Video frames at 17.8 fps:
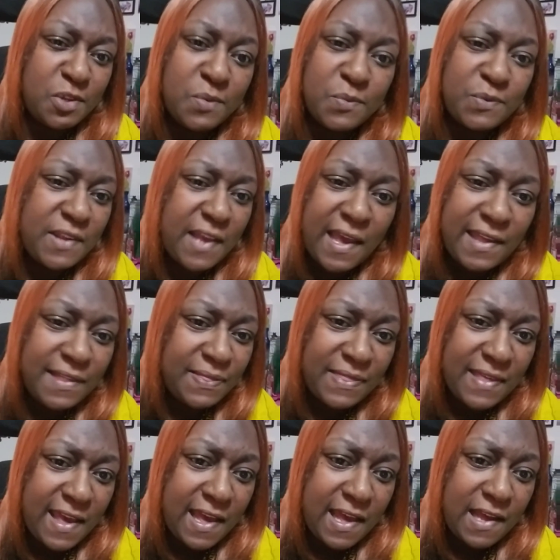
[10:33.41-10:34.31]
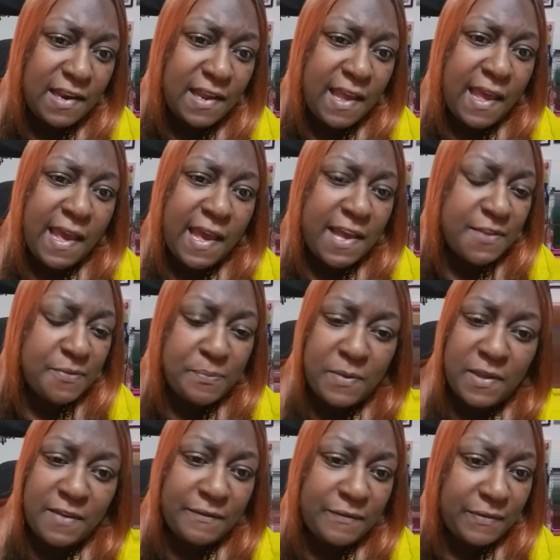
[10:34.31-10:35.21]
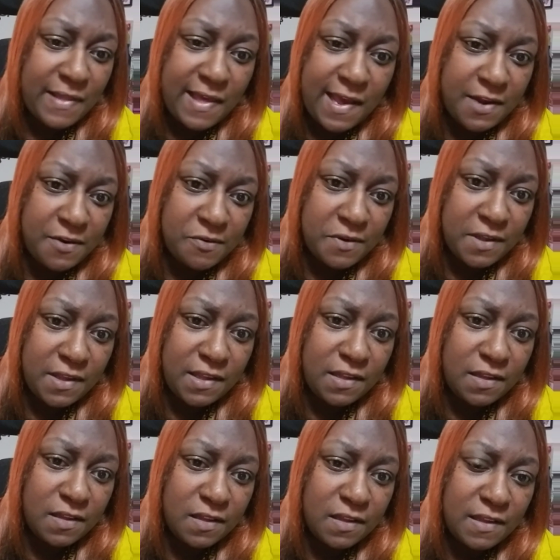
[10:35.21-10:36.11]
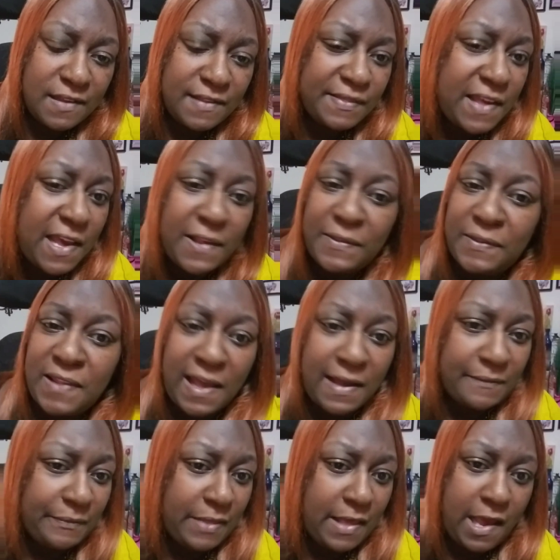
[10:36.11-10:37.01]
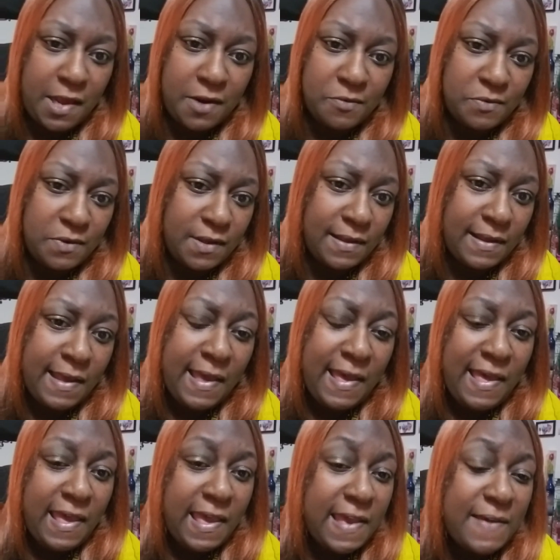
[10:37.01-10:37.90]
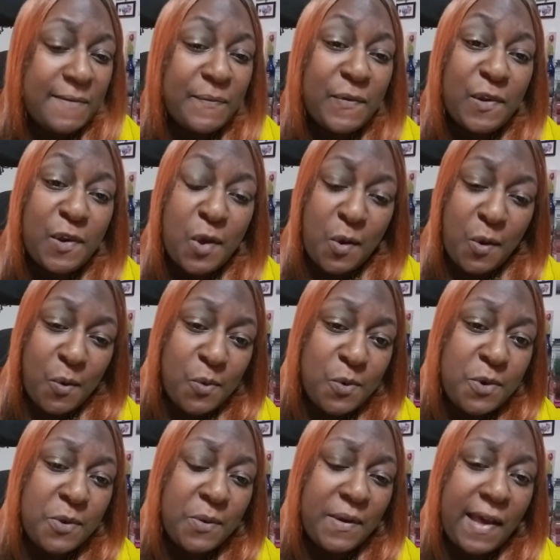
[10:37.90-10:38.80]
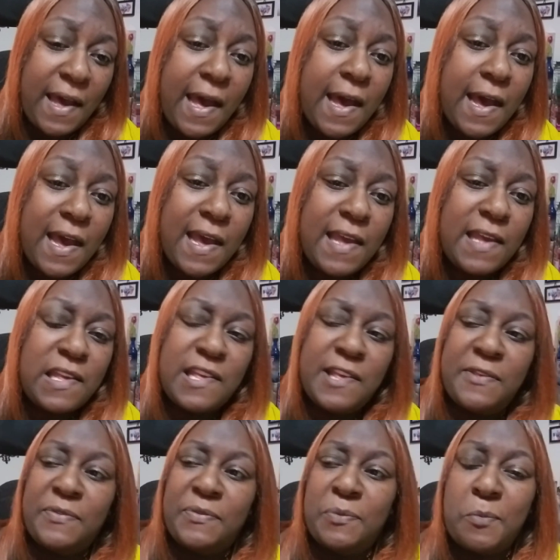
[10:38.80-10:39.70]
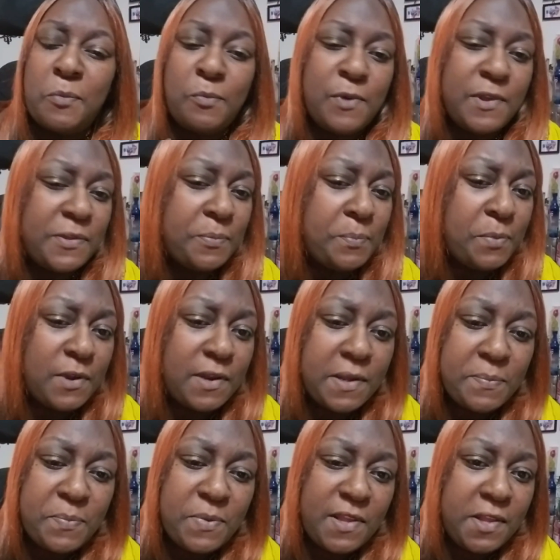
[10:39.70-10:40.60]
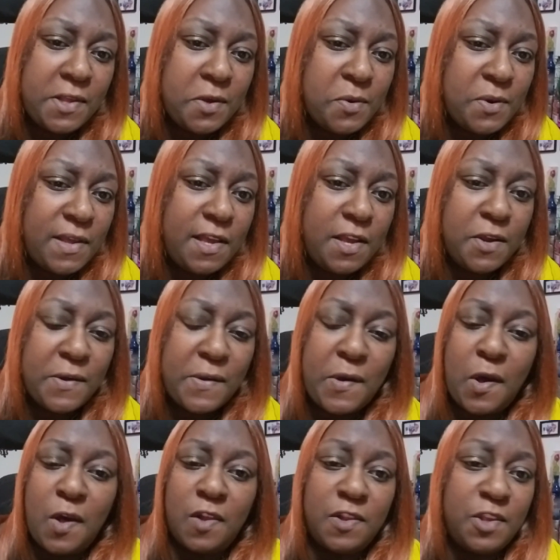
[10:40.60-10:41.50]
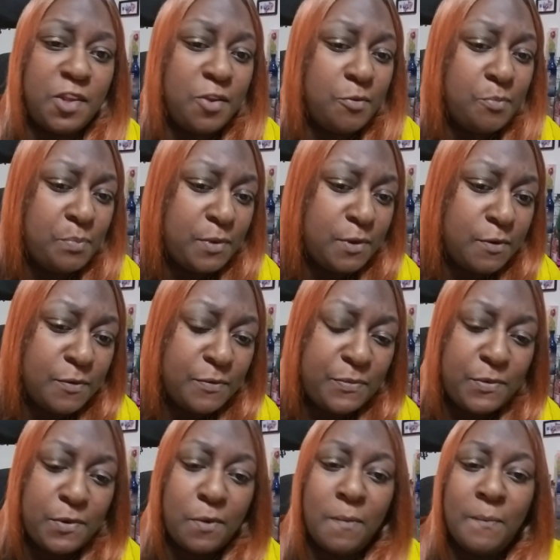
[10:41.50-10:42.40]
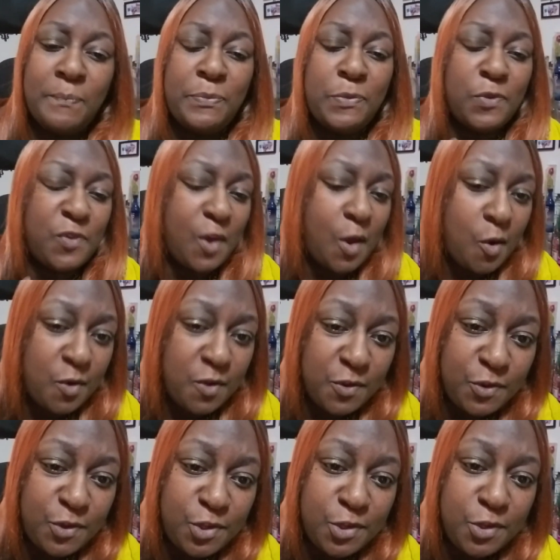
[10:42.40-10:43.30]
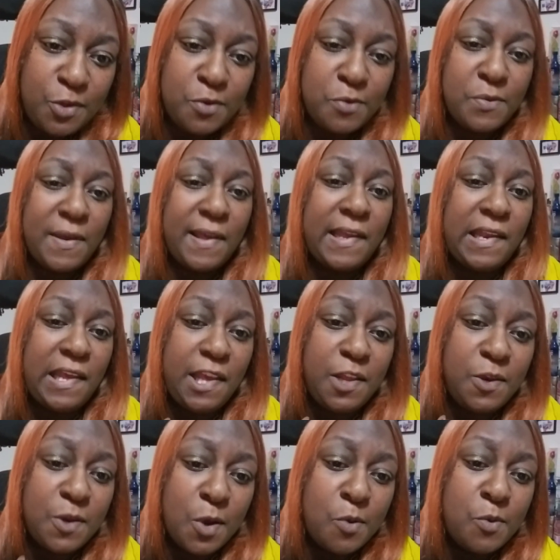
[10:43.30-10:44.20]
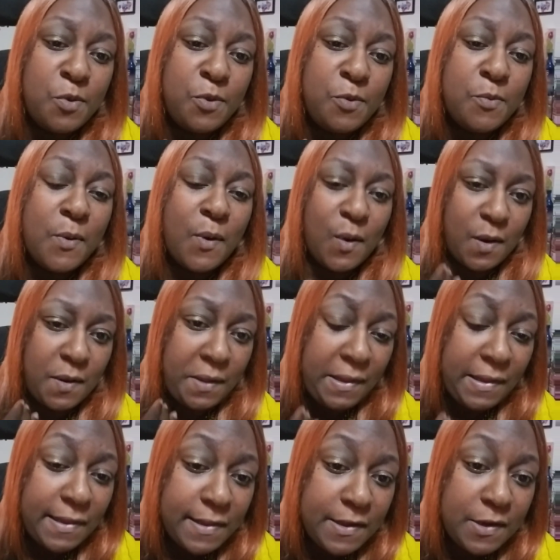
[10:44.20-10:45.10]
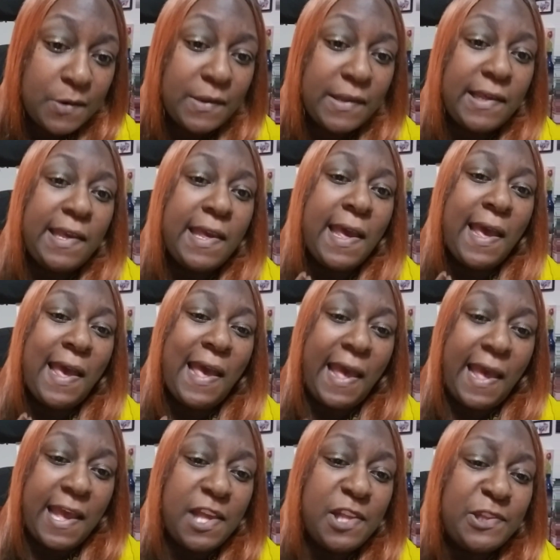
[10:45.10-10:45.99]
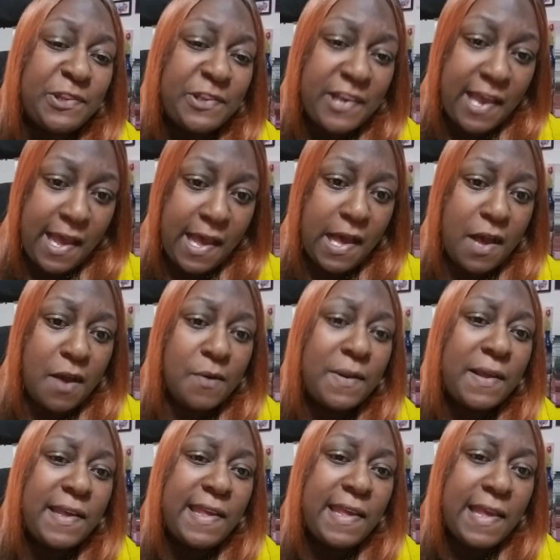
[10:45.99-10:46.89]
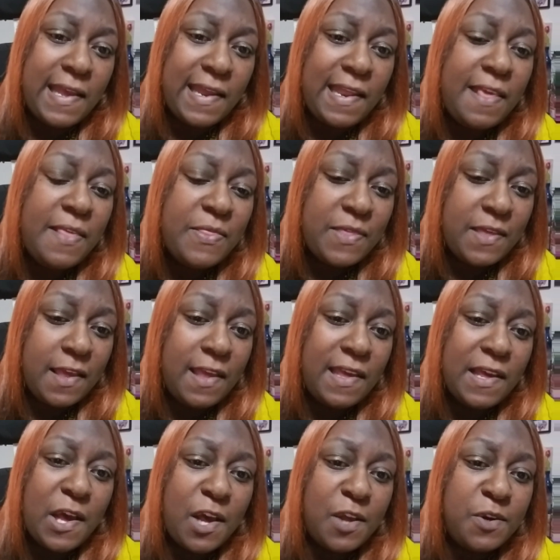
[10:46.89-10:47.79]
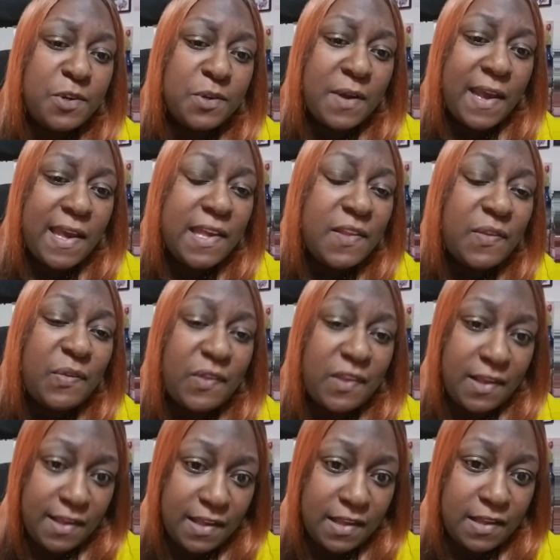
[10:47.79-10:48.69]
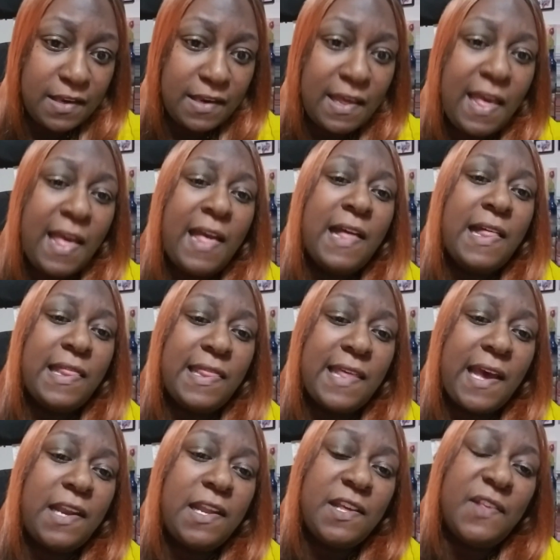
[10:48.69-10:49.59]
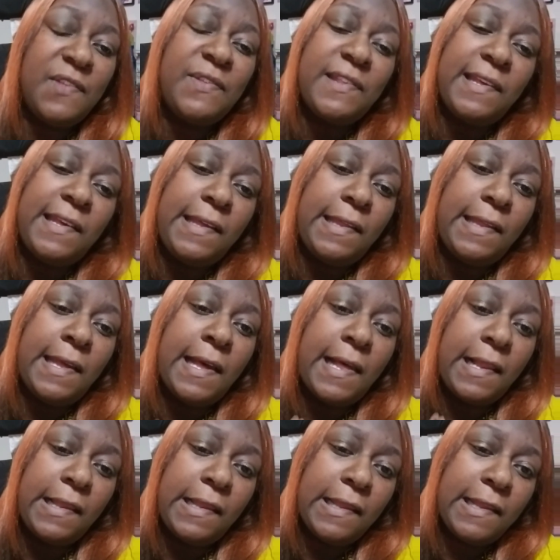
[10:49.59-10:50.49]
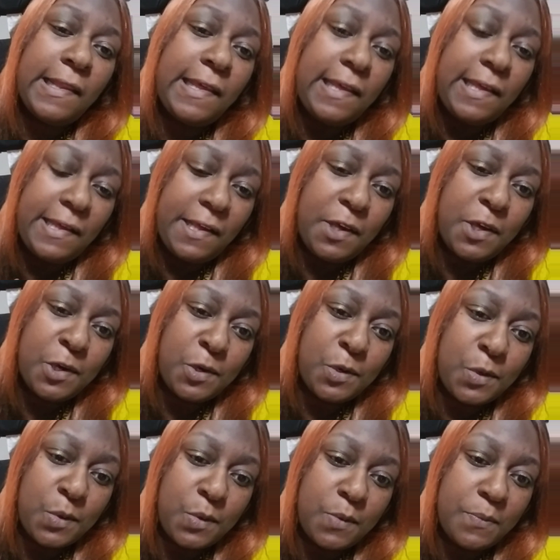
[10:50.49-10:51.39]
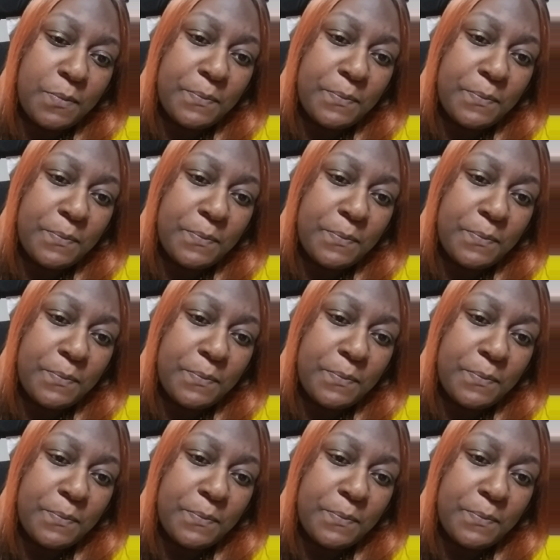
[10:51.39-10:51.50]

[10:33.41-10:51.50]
Don't take that as being flattering. That's not flattering. If an older guy is whispering up in your ear, calling you beautiful, talking to you, and he know you are clearly a child, anything under 18, that is illegal.